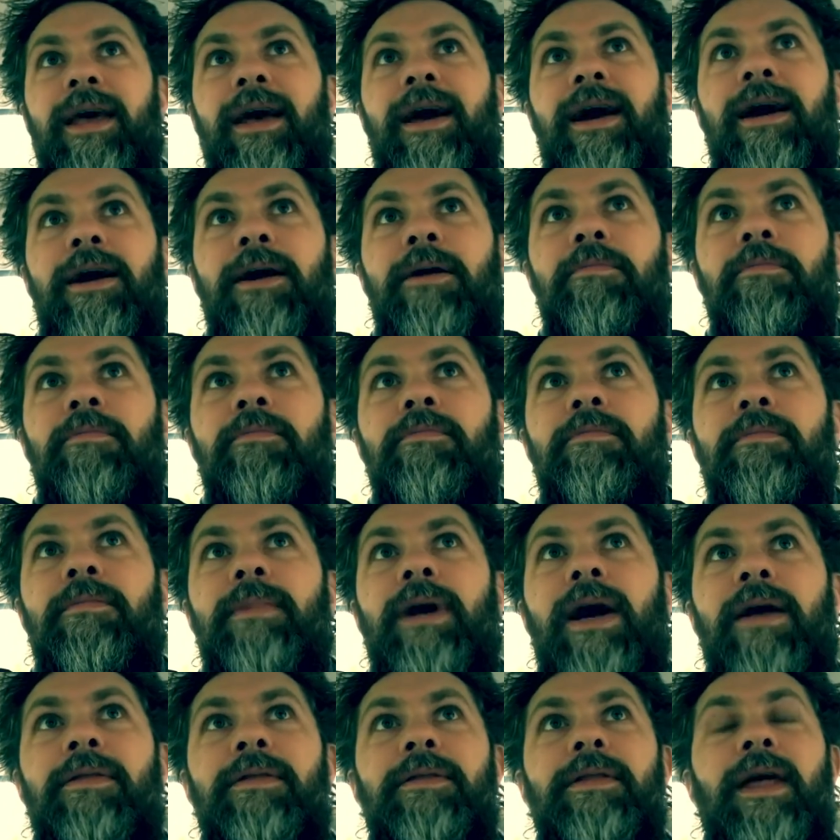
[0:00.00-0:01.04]
And
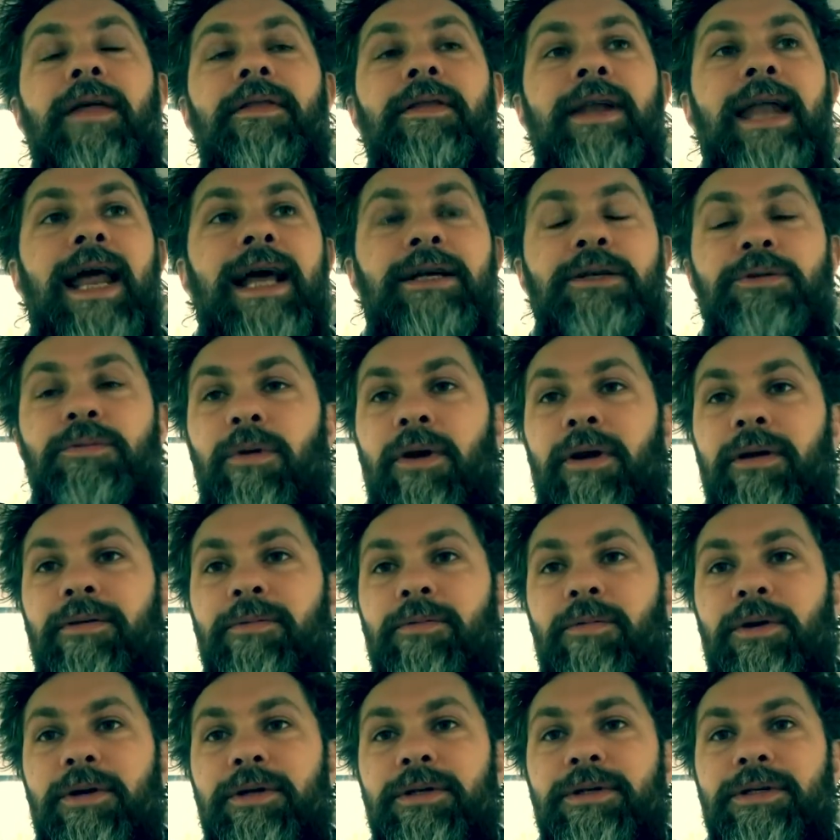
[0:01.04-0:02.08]
the next one
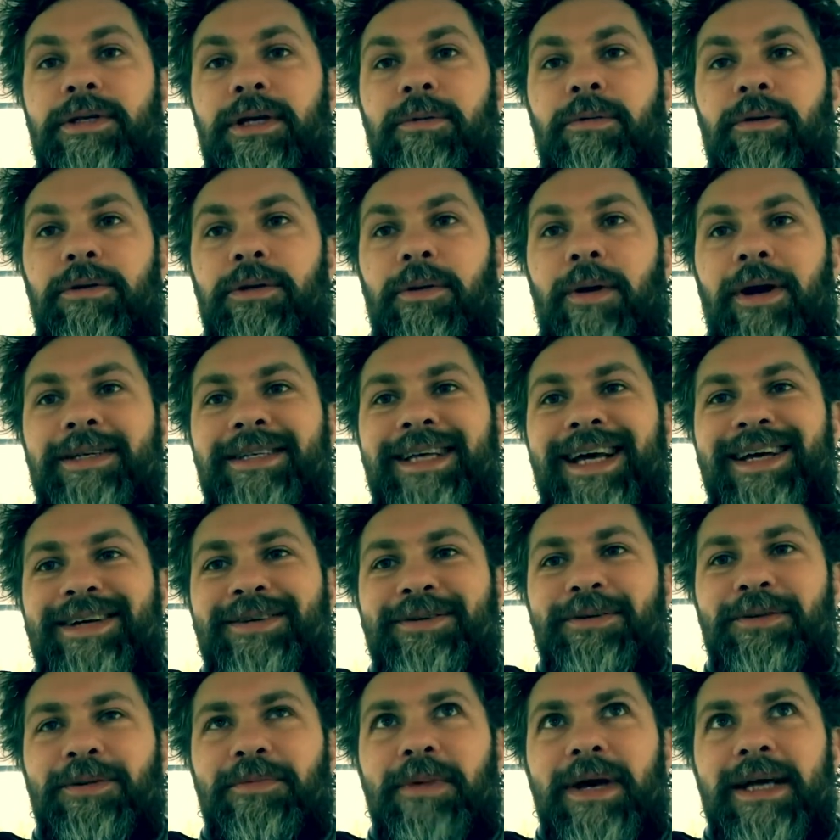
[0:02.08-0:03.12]
was, do I take
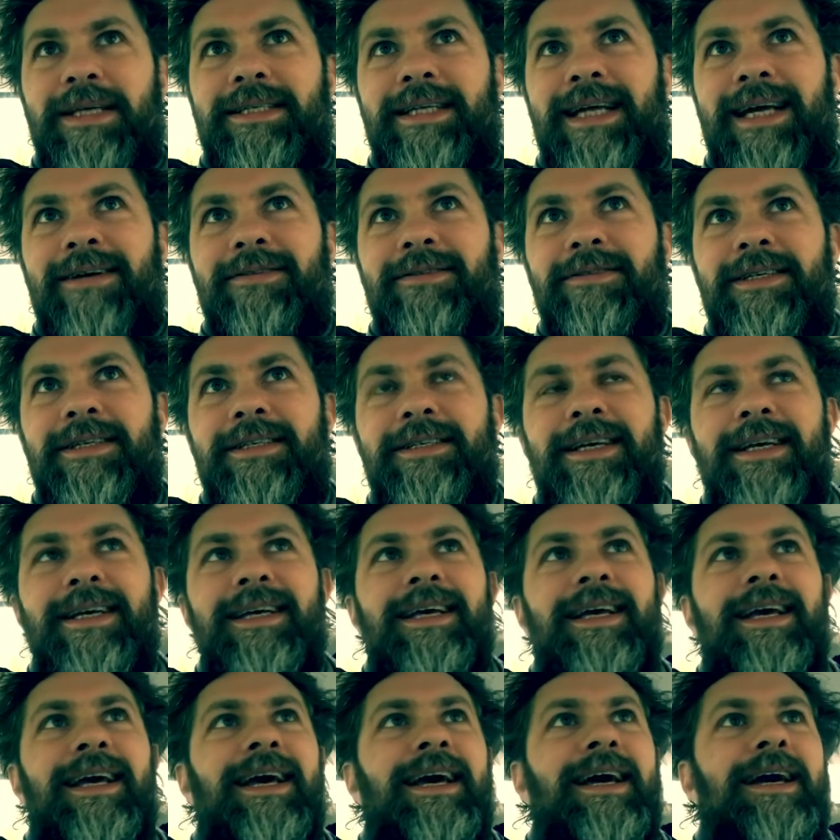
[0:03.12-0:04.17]
all the best houses?
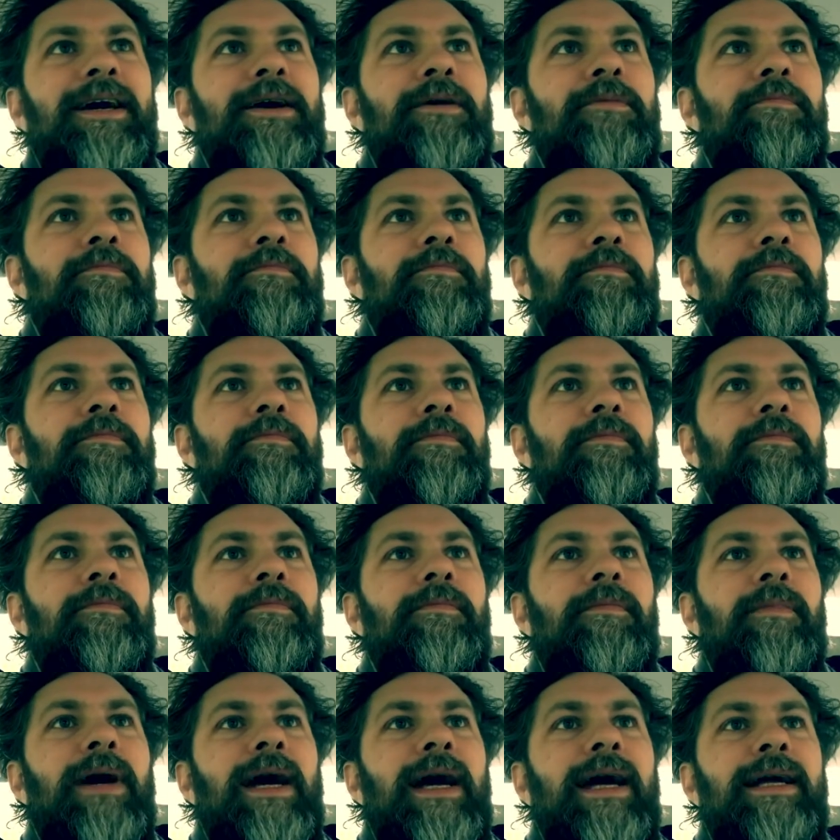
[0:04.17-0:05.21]
And
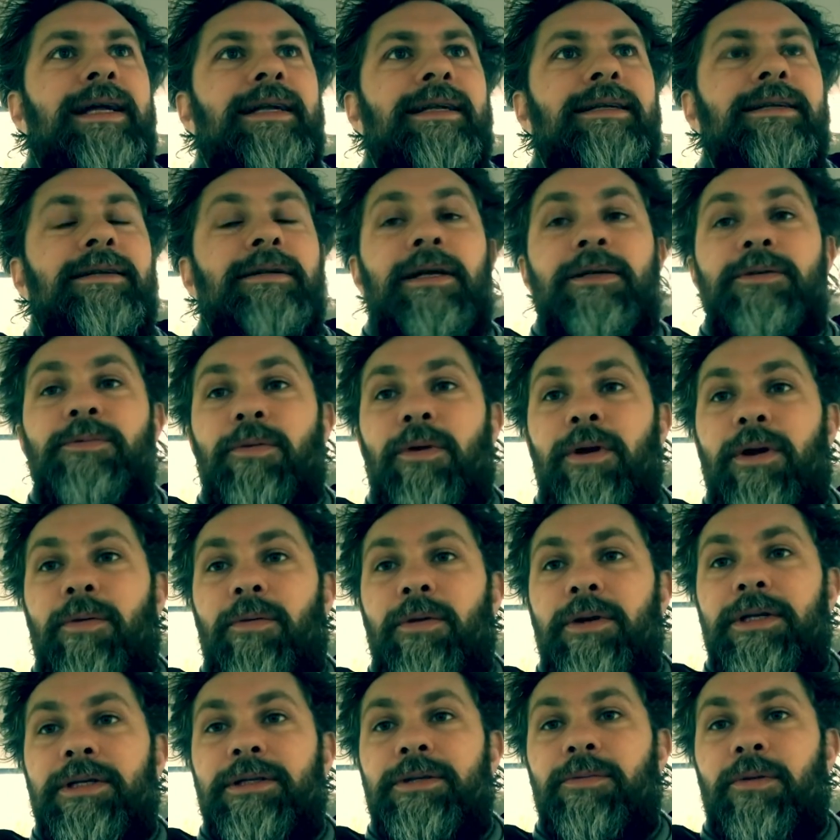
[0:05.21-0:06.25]
that's what I
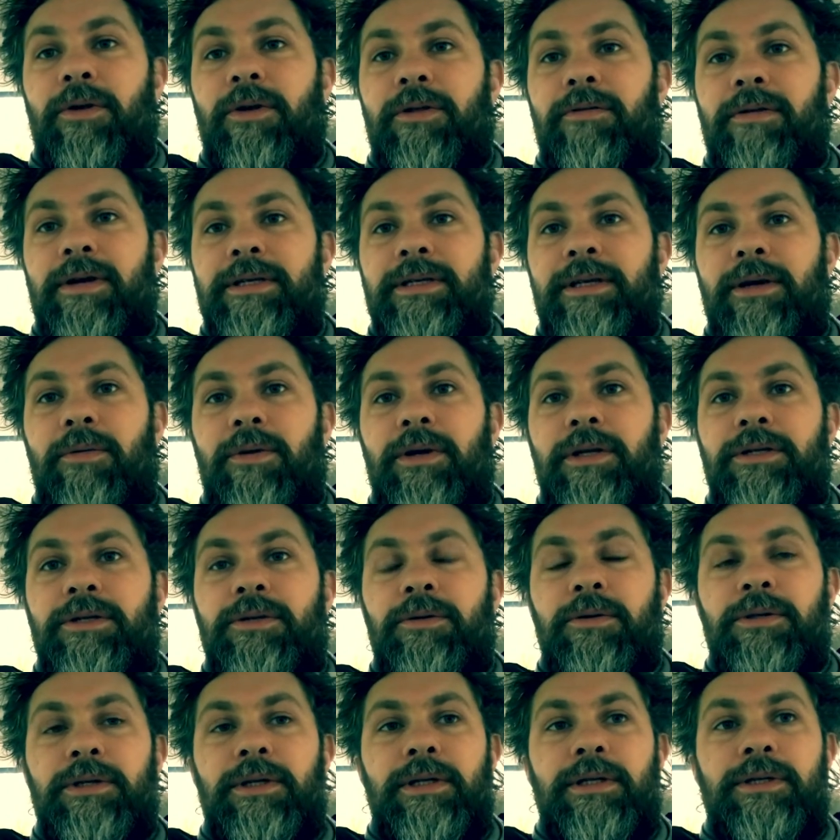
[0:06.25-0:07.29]
wanted to, one of the reasons I wanted to
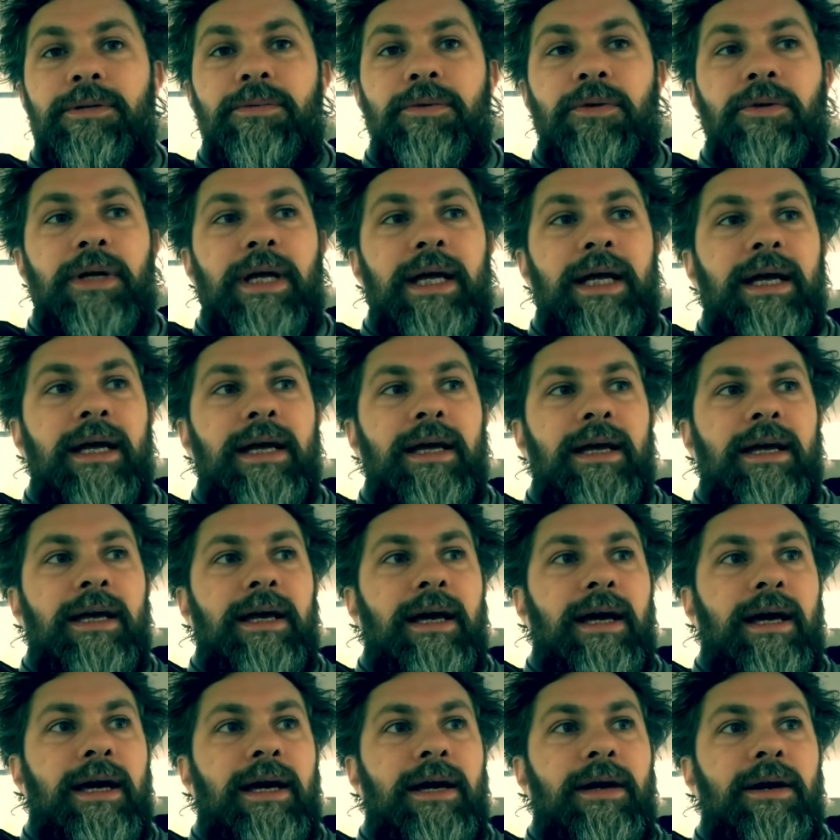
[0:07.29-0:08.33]
talk to you this morning.
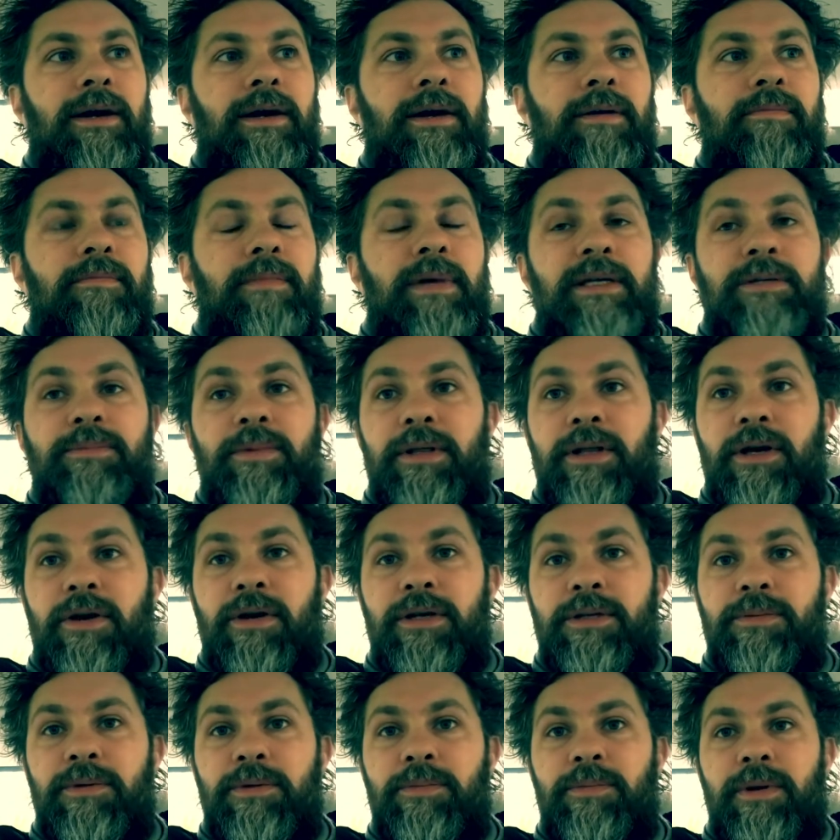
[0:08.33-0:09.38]
It's been the
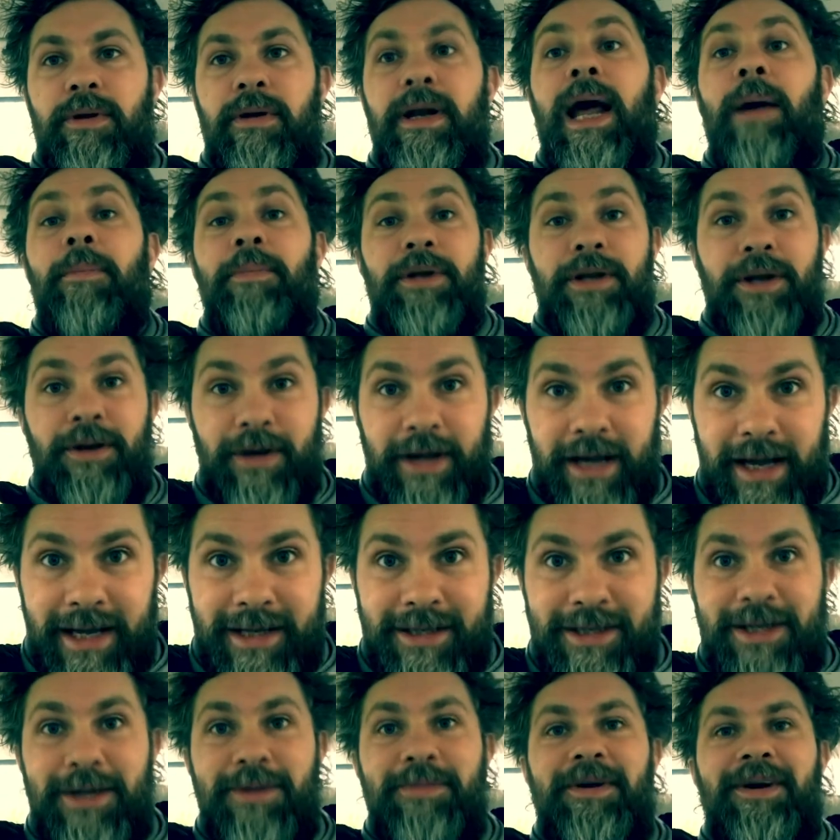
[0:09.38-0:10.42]
Christmas period. Happy New Year
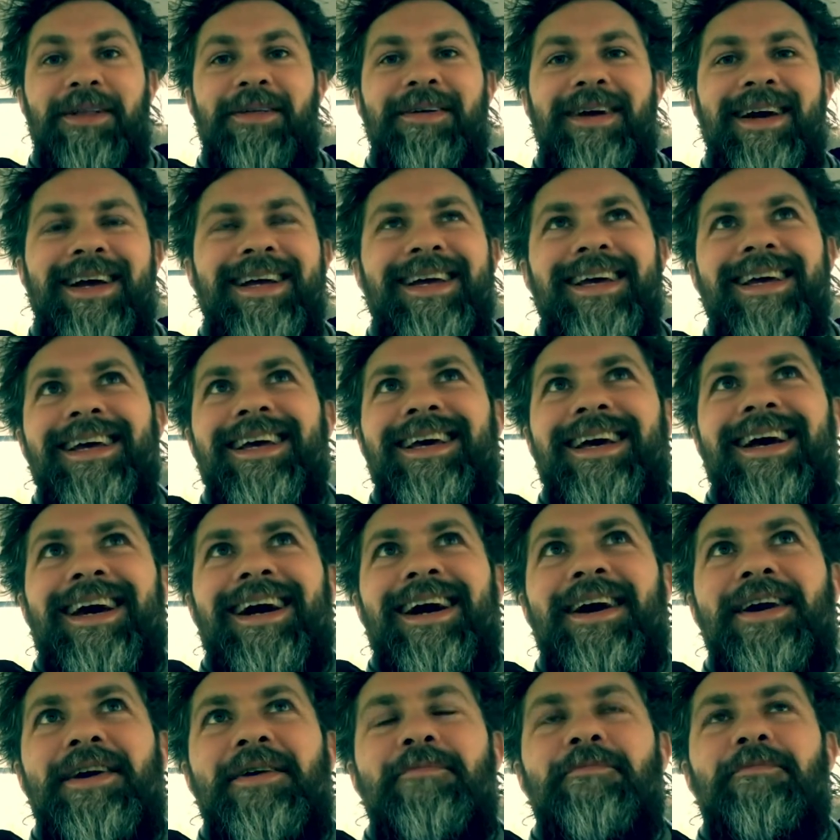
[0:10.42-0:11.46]
to you, by the way.
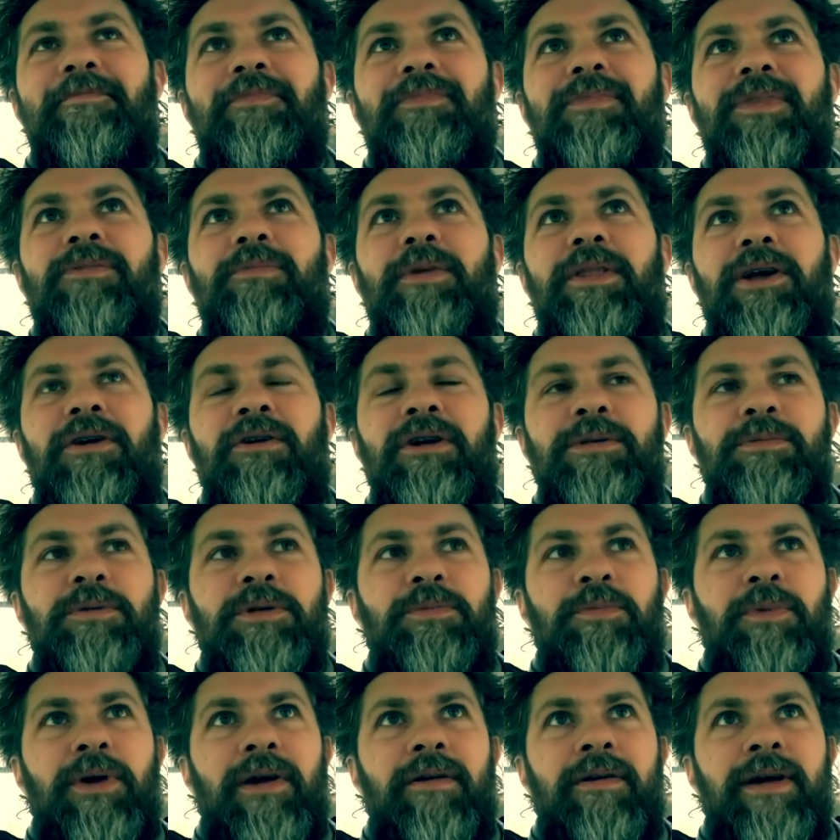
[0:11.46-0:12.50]
It's been the Christmas
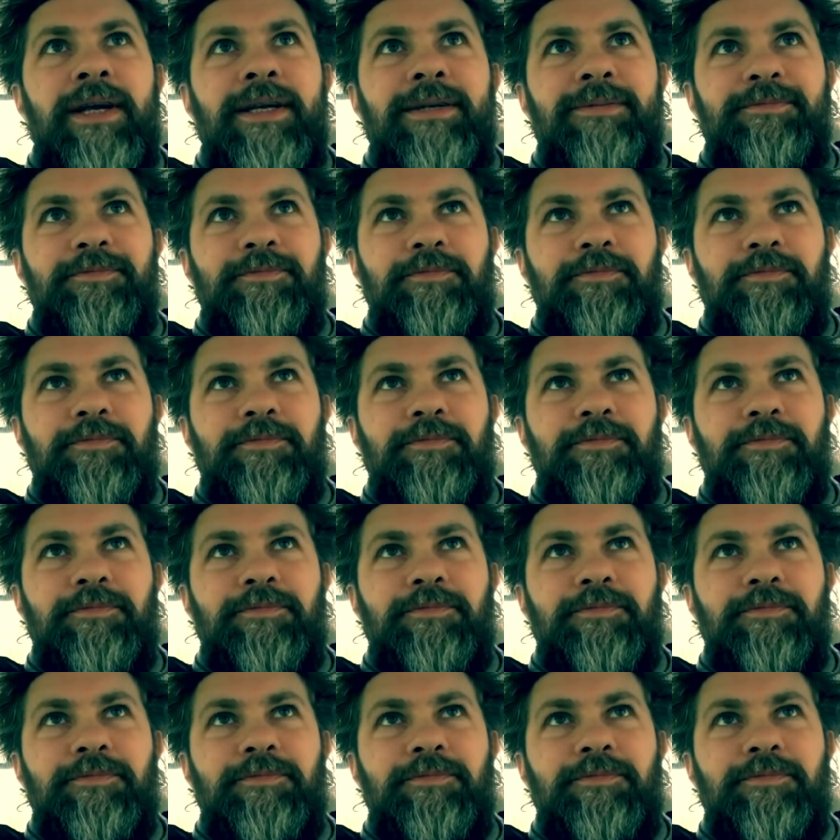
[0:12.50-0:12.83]
period.